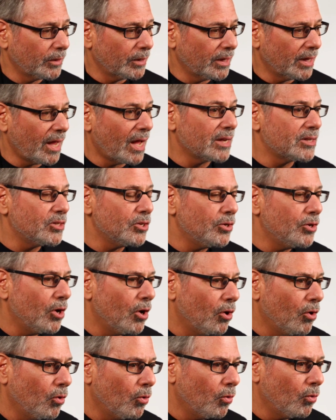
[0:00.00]
got to
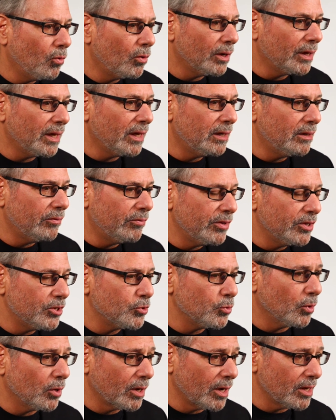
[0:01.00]
know
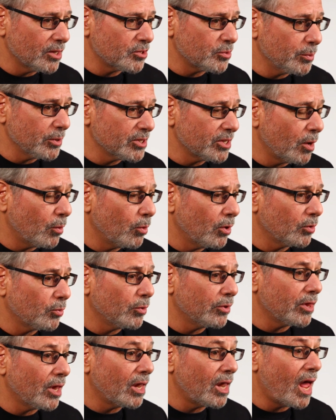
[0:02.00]
individual customers. I worked
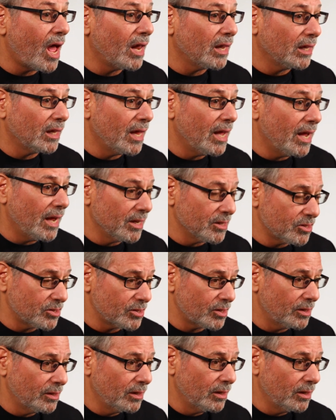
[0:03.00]
with a lot less.